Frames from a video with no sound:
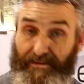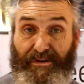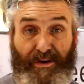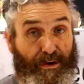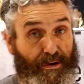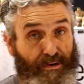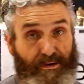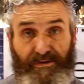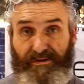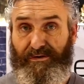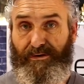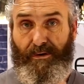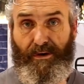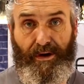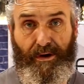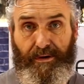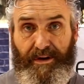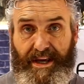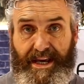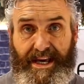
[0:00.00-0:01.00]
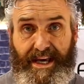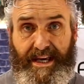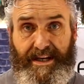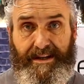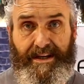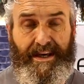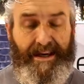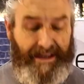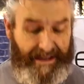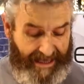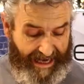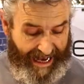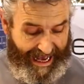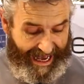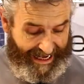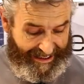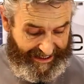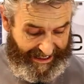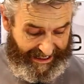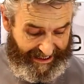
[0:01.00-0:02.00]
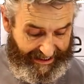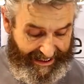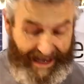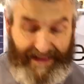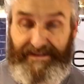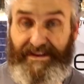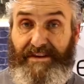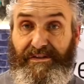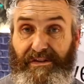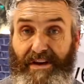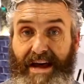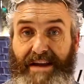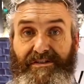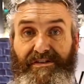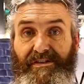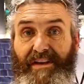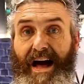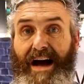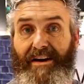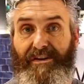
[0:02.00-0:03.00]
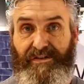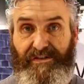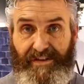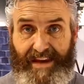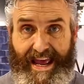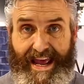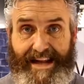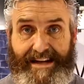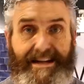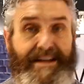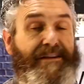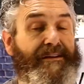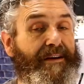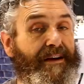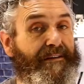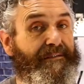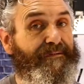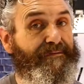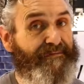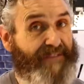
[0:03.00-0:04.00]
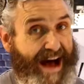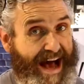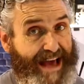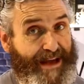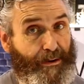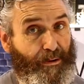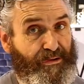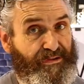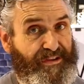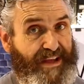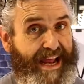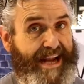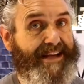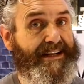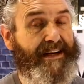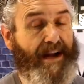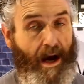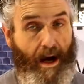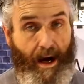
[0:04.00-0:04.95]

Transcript: tuners drilled in. I need to get this headstock sanded, final sanded